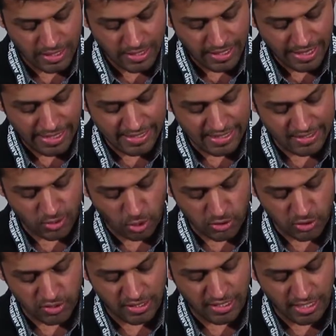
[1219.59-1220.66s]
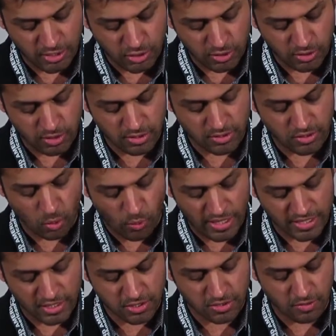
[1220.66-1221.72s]
and he has also said Israel is the
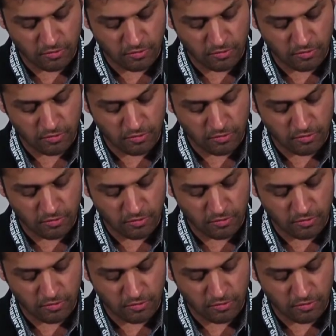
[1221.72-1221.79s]
West's